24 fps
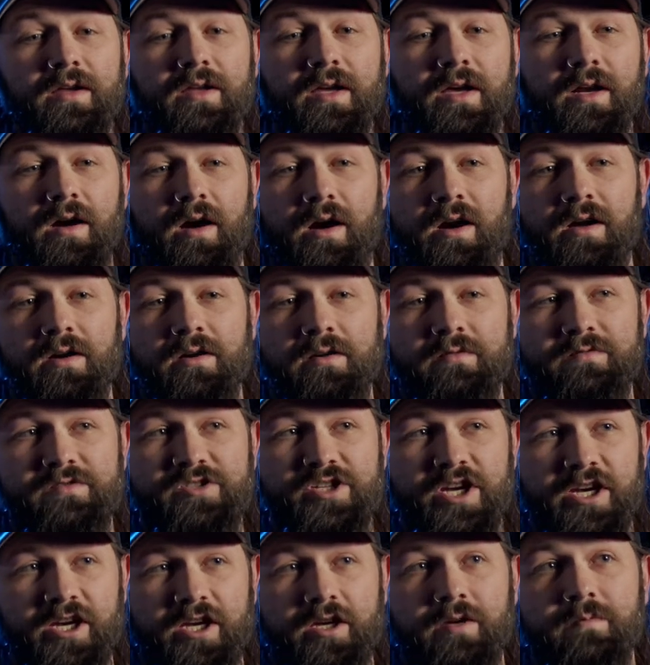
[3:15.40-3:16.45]
get all of
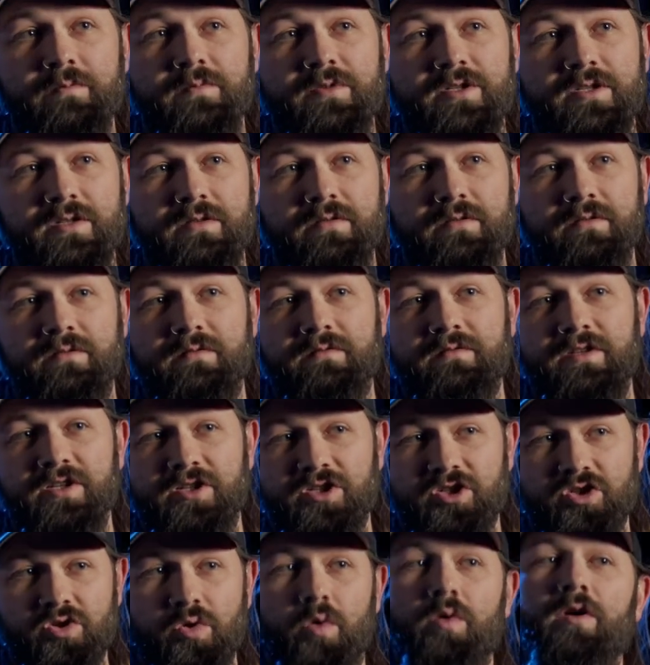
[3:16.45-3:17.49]
Jacob's
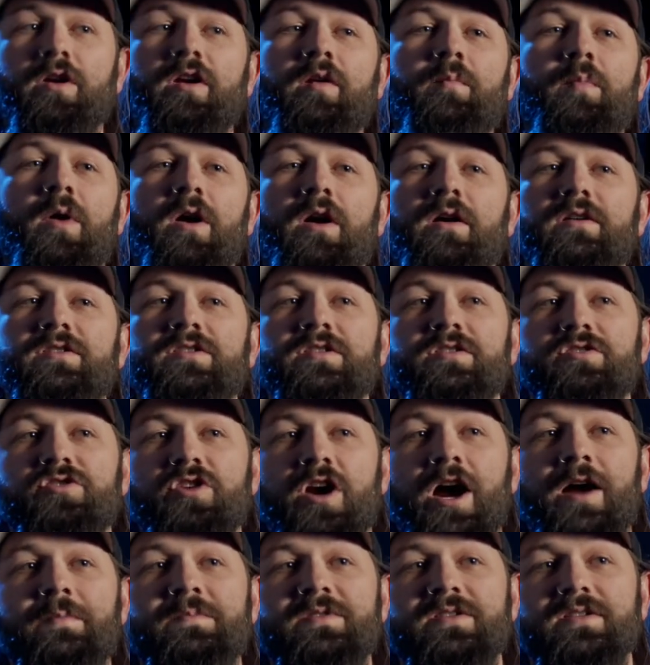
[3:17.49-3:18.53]
distorted parts in
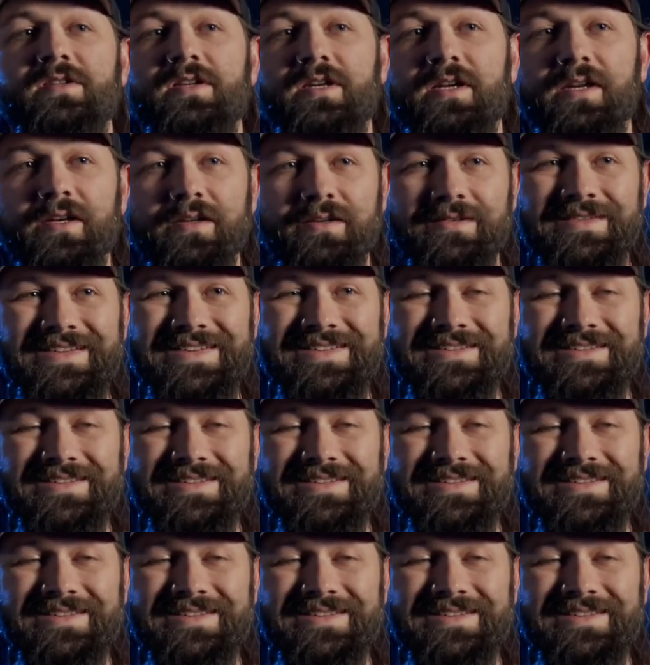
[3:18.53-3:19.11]
drop C